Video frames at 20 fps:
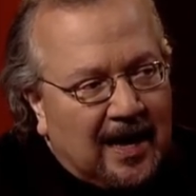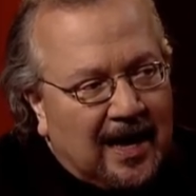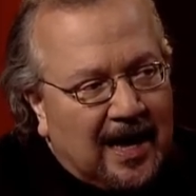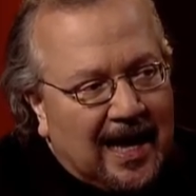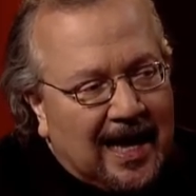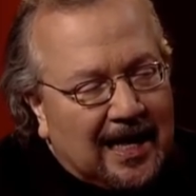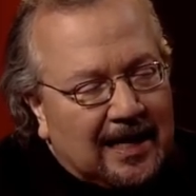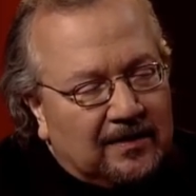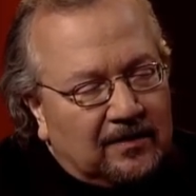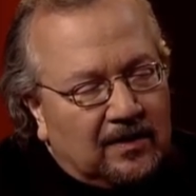
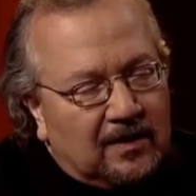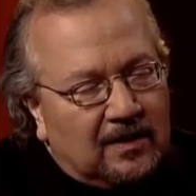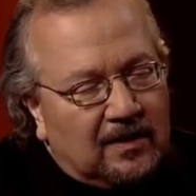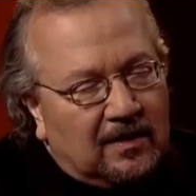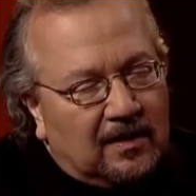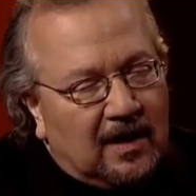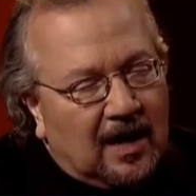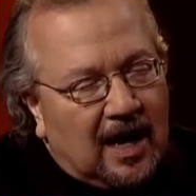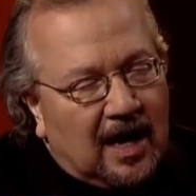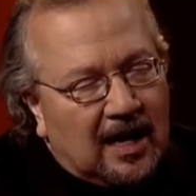And
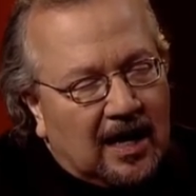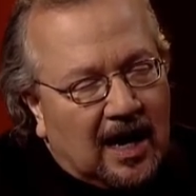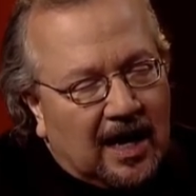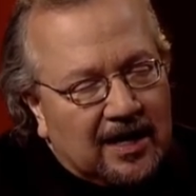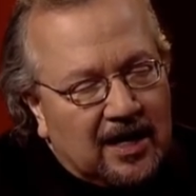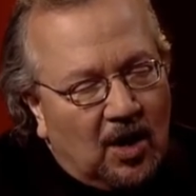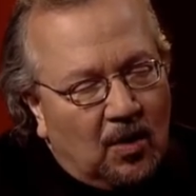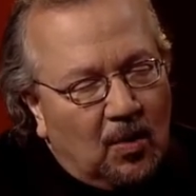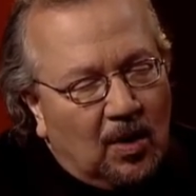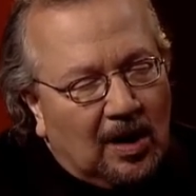I
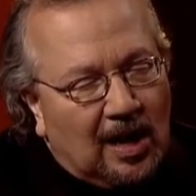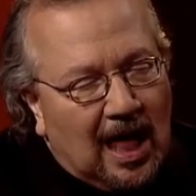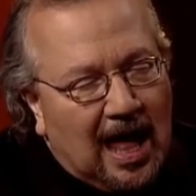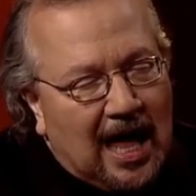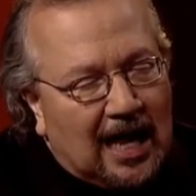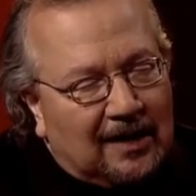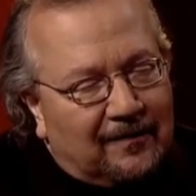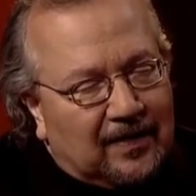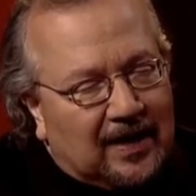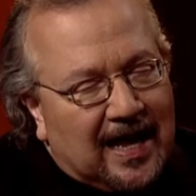know a
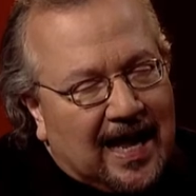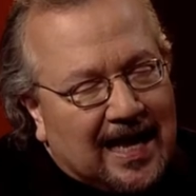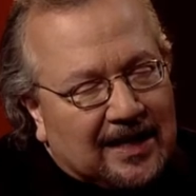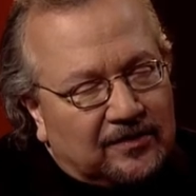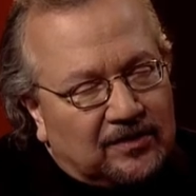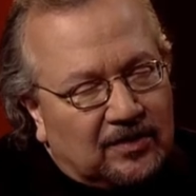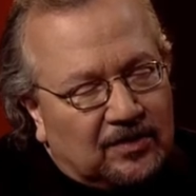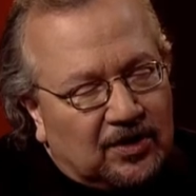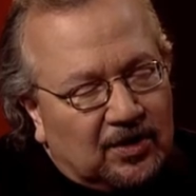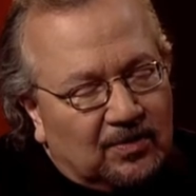lot of it has
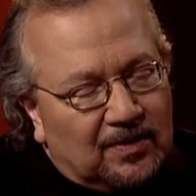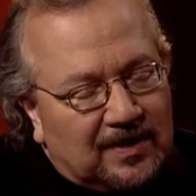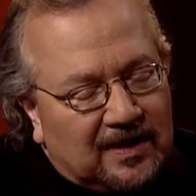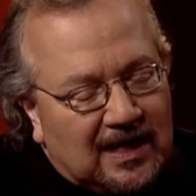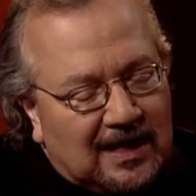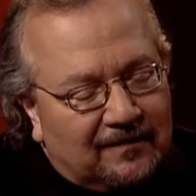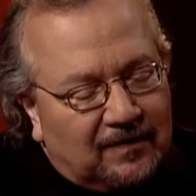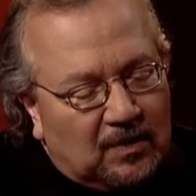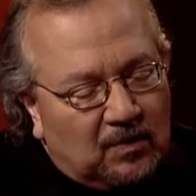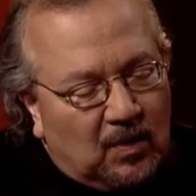to do with
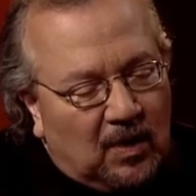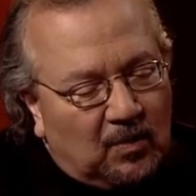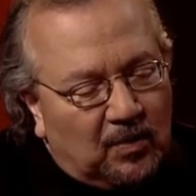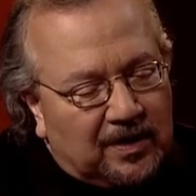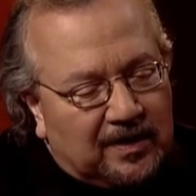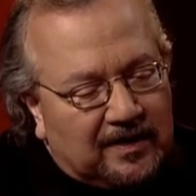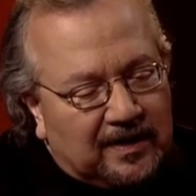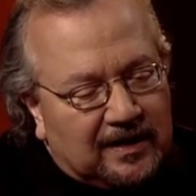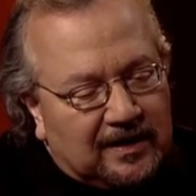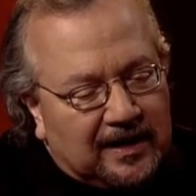even what we're
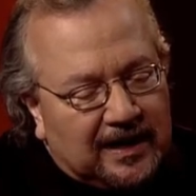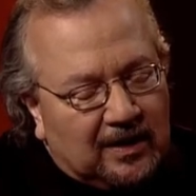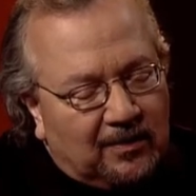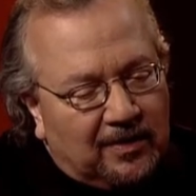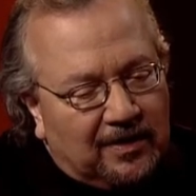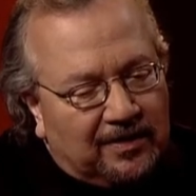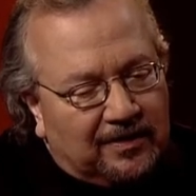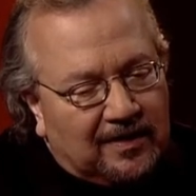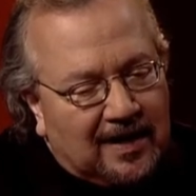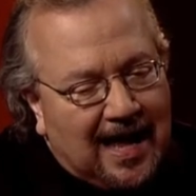dealing
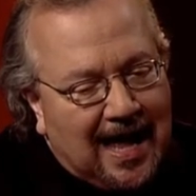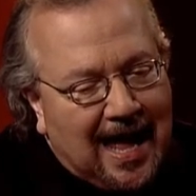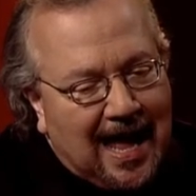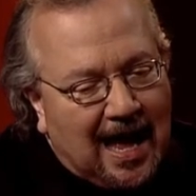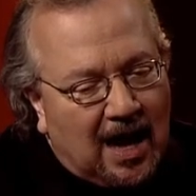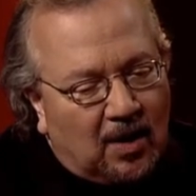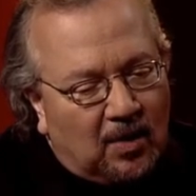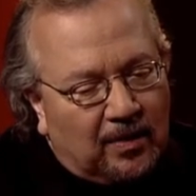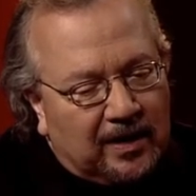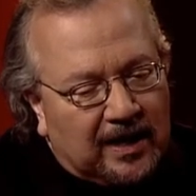with
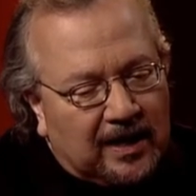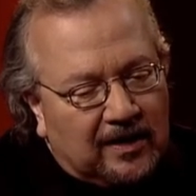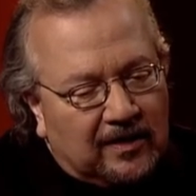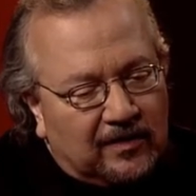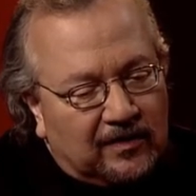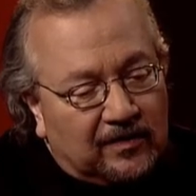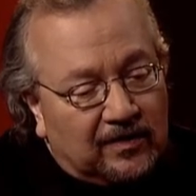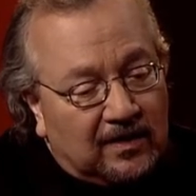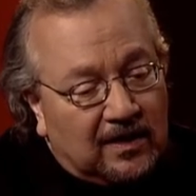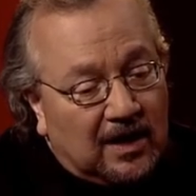now
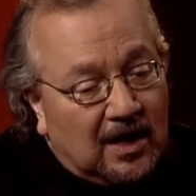is,